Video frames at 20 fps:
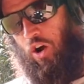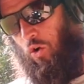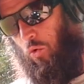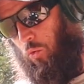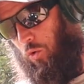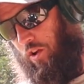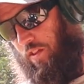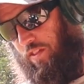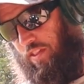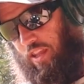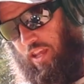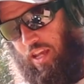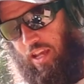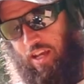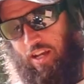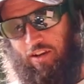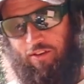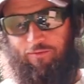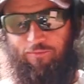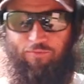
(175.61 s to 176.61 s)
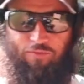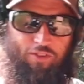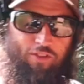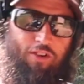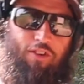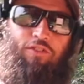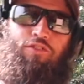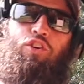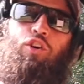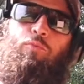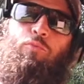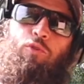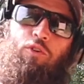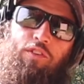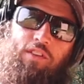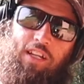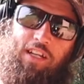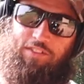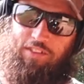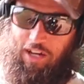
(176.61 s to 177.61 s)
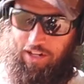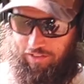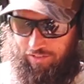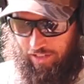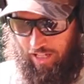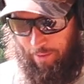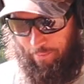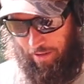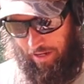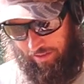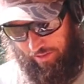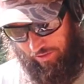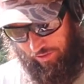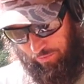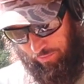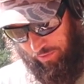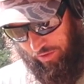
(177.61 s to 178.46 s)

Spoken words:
One thing, or 2 more things I'll say about this